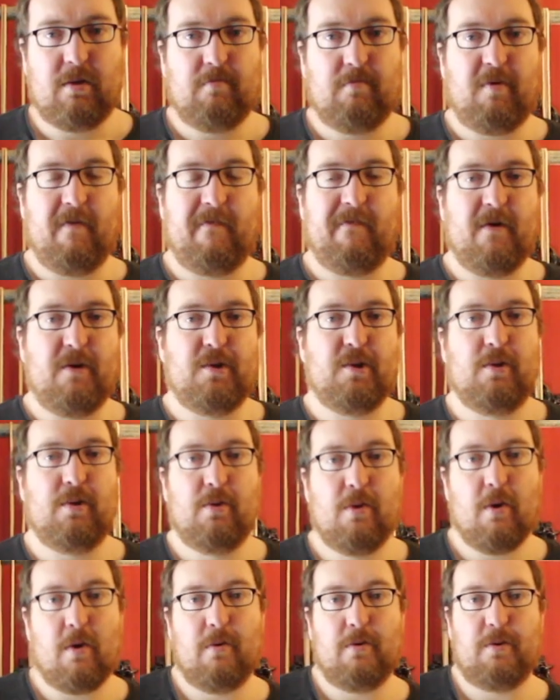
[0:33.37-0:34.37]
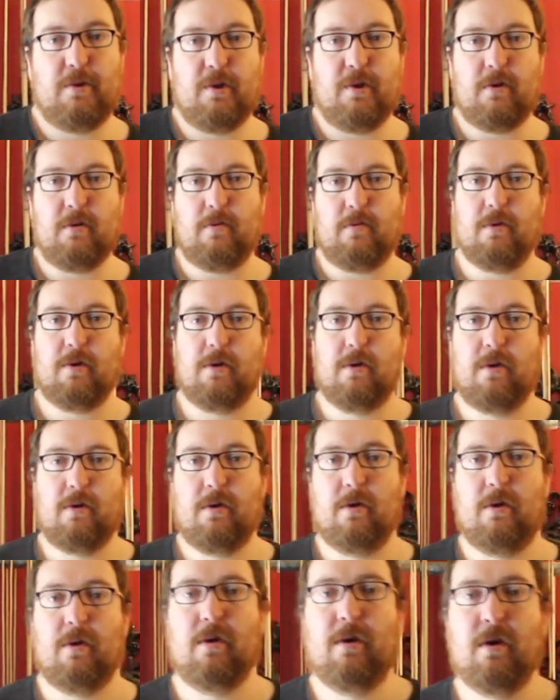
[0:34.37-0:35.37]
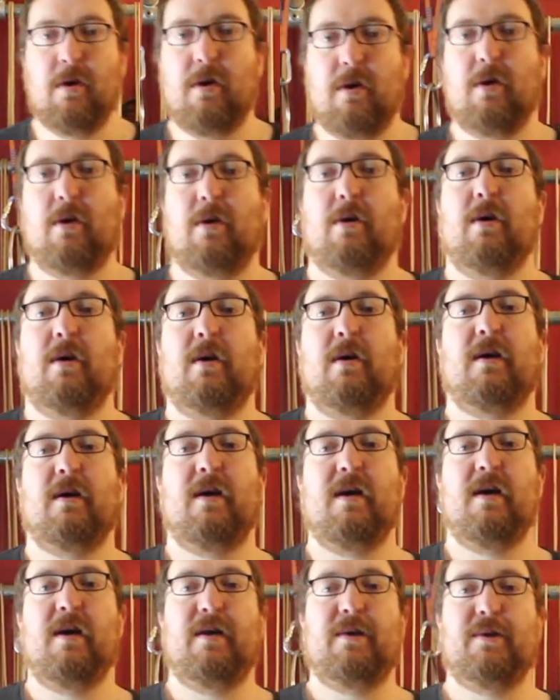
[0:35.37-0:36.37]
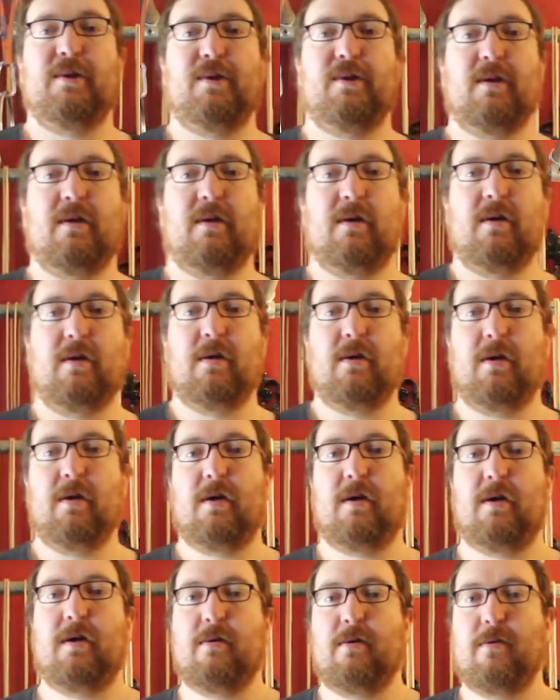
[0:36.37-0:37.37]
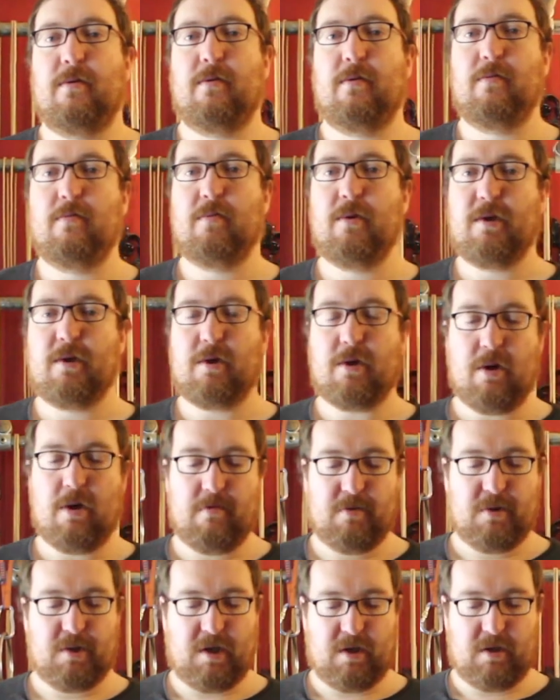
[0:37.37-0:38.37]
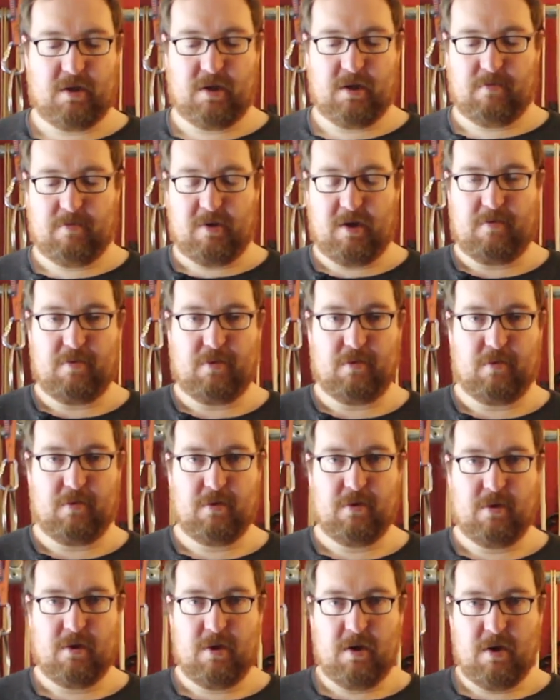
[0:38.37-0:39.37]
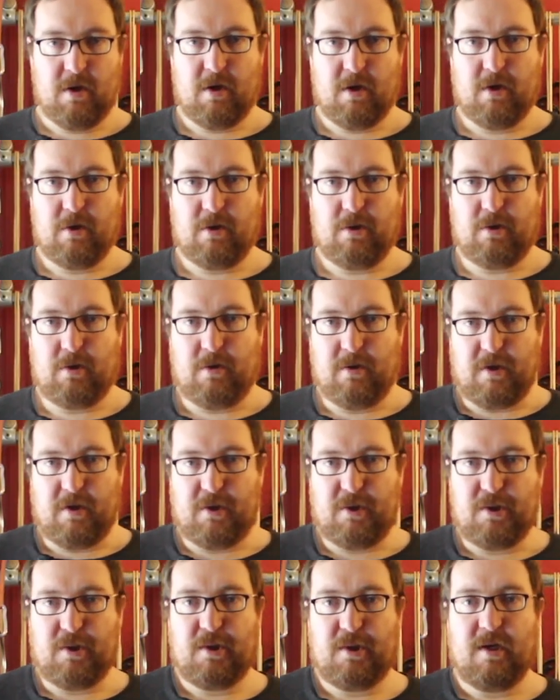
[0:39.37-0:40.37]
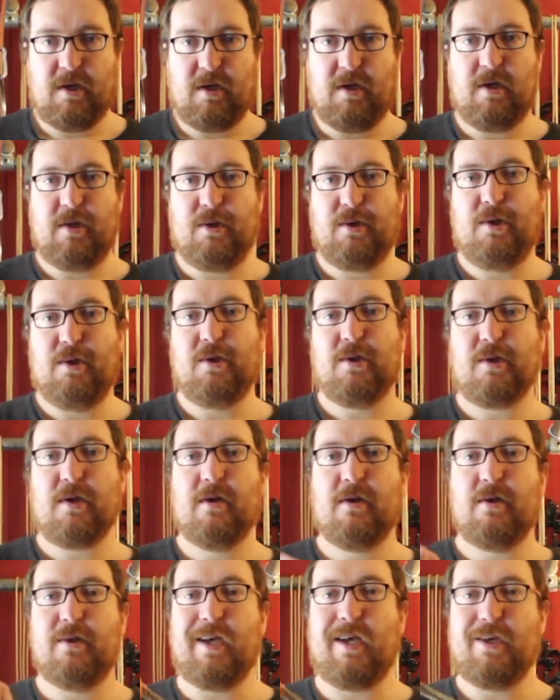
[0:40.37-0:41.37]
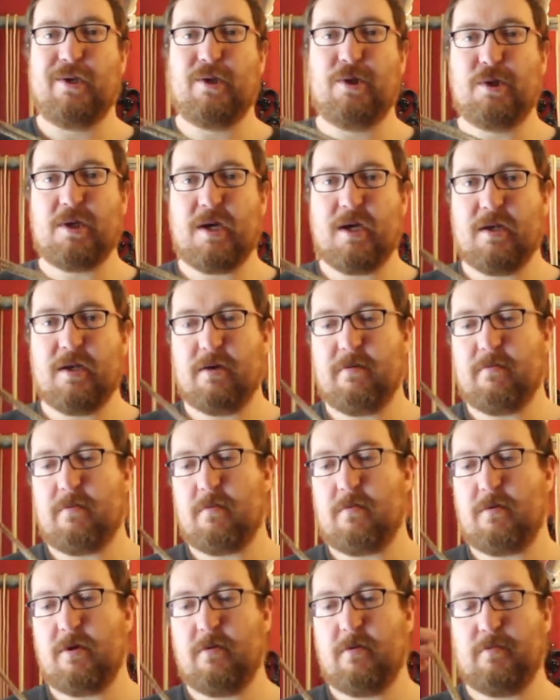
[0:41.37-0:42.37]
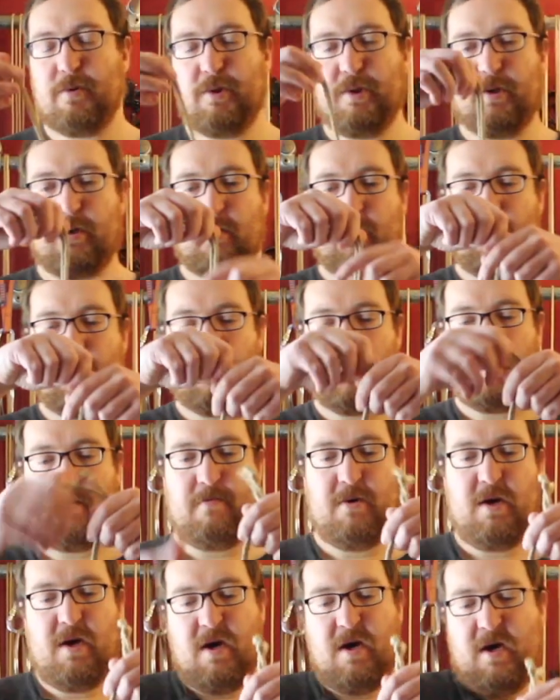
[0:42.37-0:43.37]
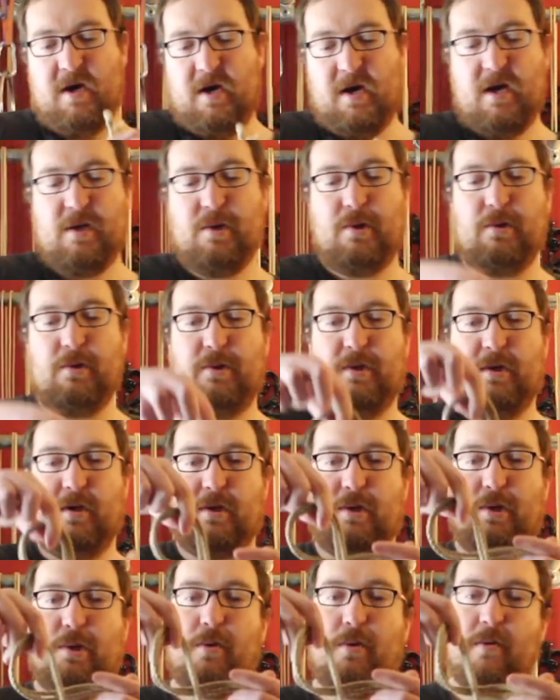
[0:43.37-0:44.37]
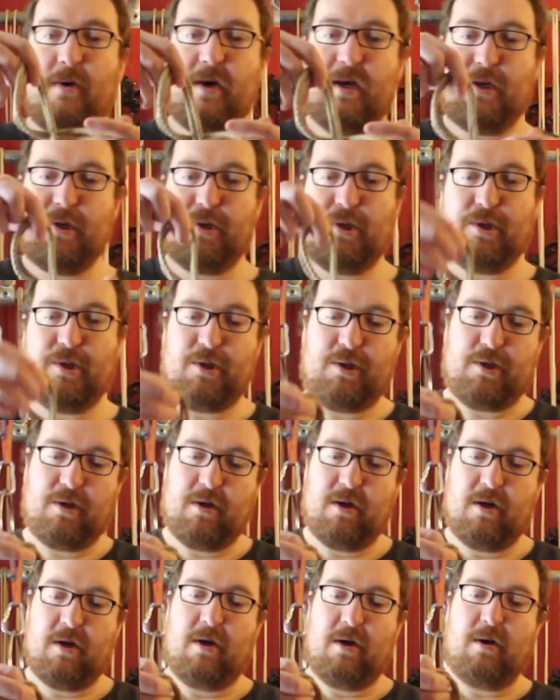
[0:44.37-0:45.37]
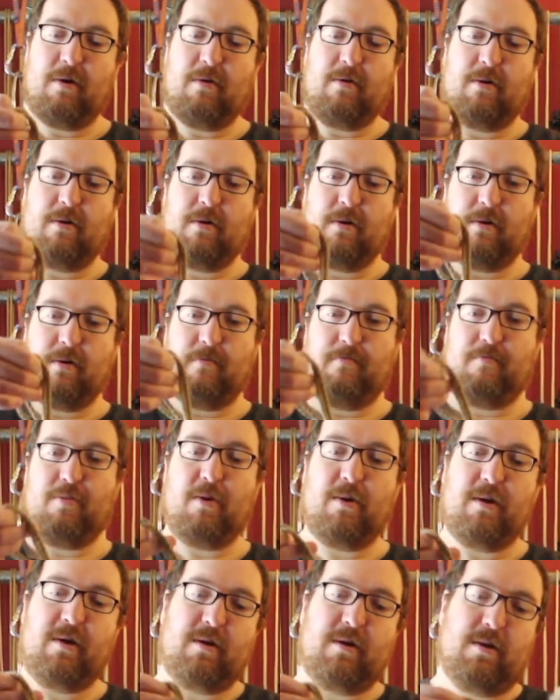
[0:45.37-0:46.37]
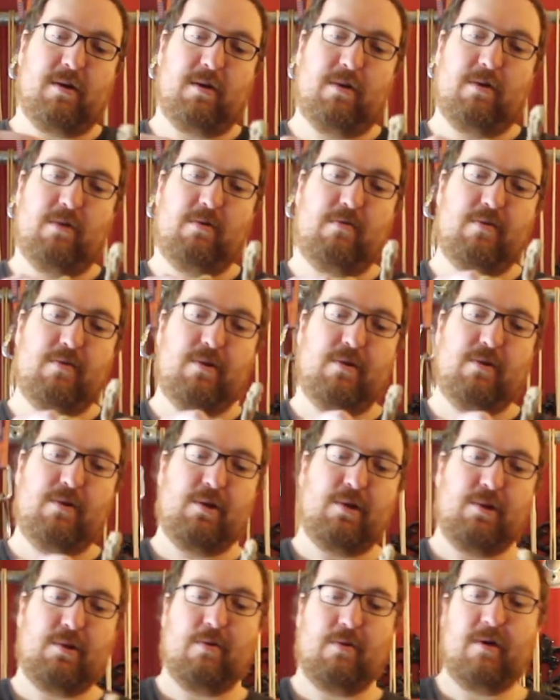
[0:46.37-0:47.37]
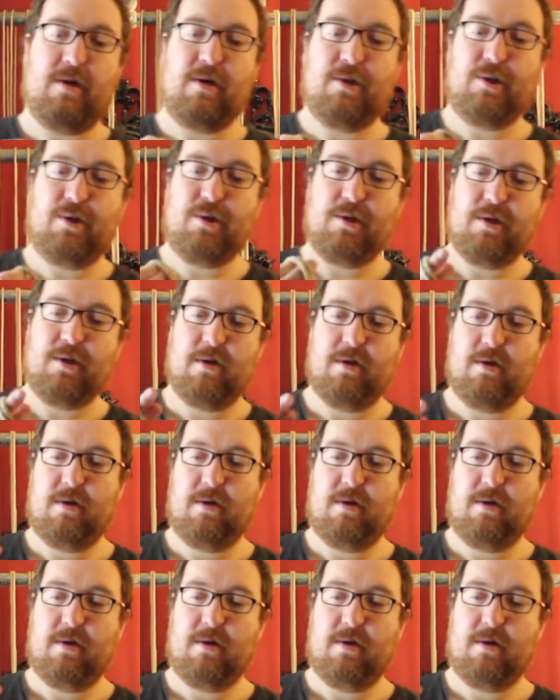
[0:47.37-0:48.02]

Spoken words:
prefer to not do is a really common technique people do that I see is this kind of daisy chaining of a rope. So introducing a twist, pulling a loop through the twist,